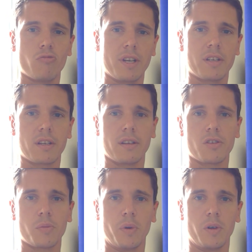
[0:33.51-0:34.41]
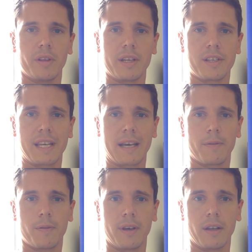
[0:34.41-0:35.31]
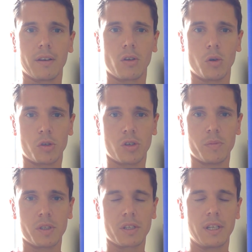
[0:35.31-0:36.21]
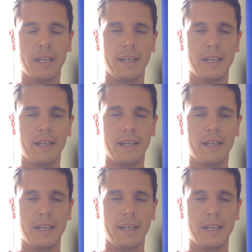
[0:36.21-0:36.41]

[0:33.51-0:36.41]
risk and support their staff and customers.